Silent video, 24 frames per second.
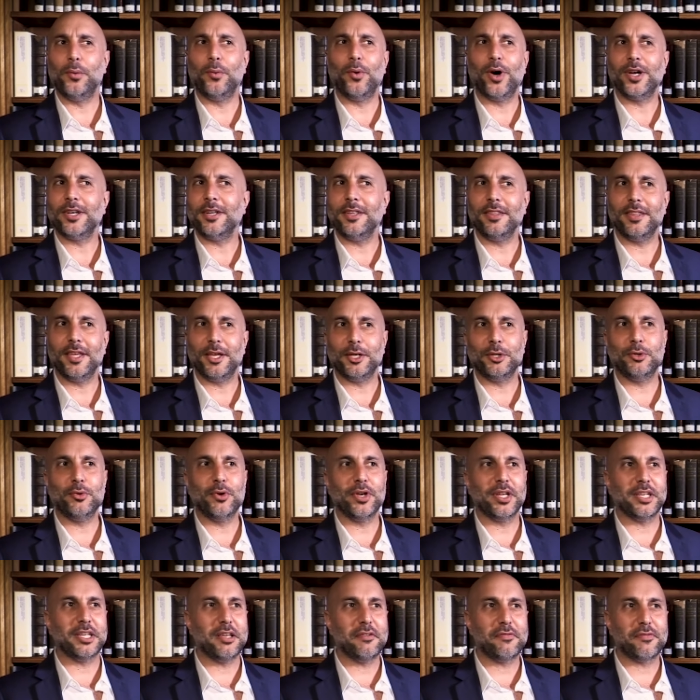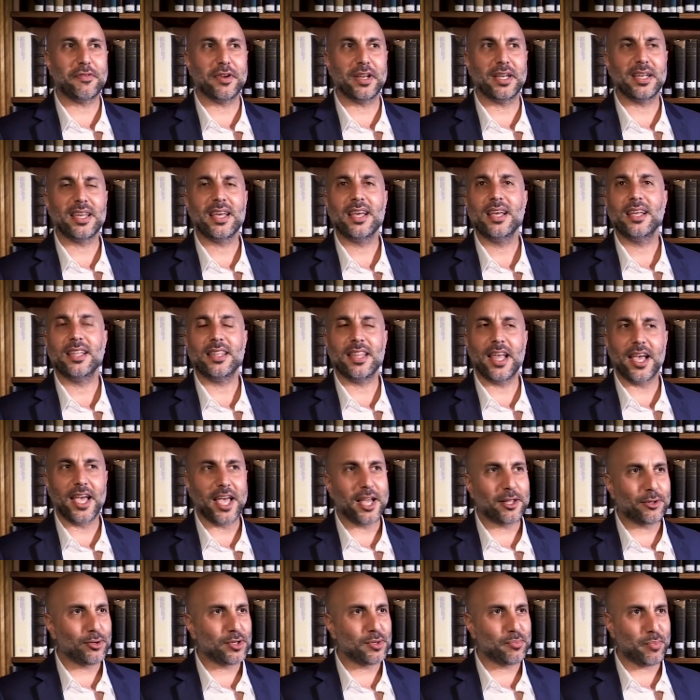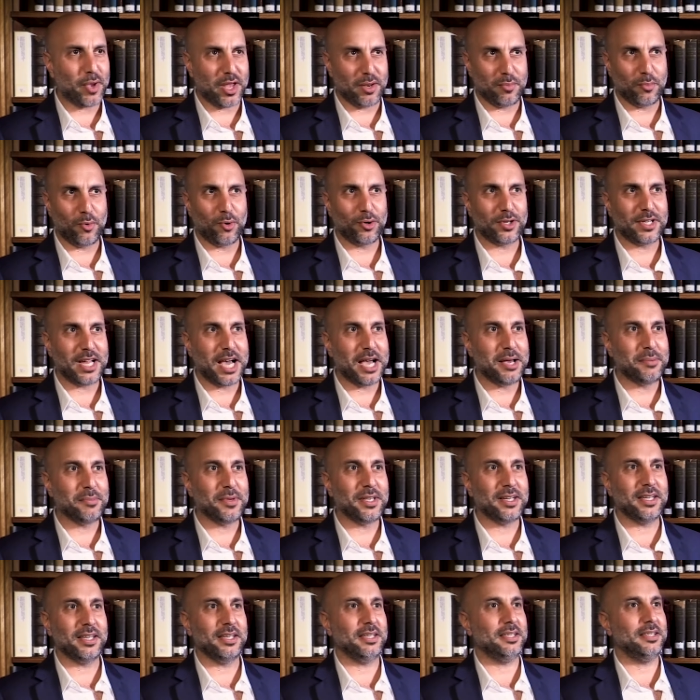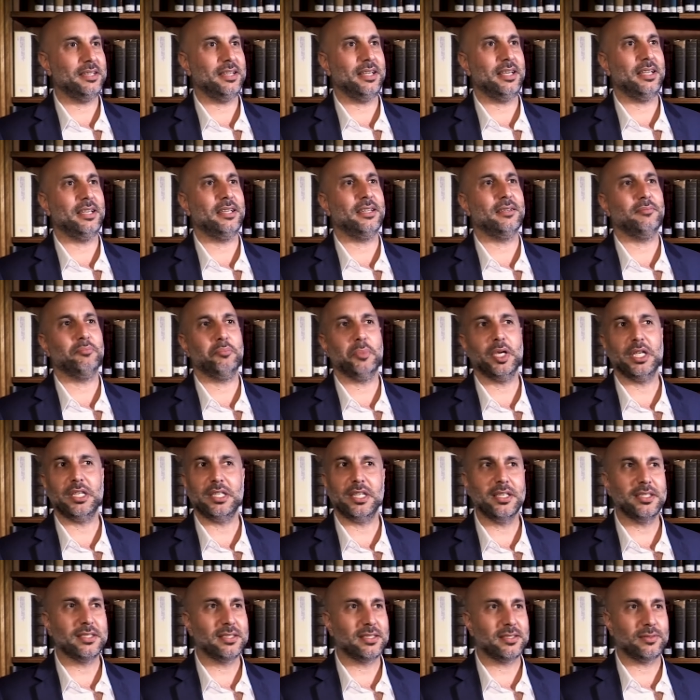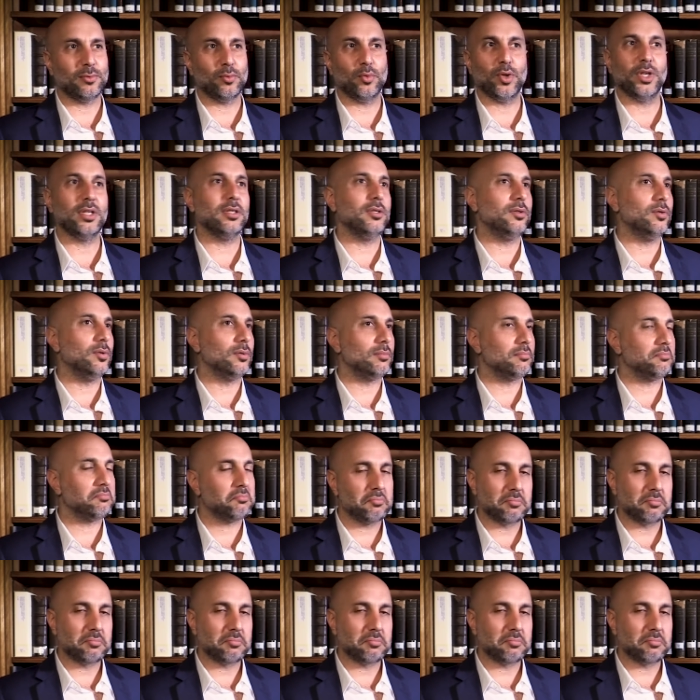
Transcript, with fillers: What are they doing different? They get to spend more time in, in, in meetings with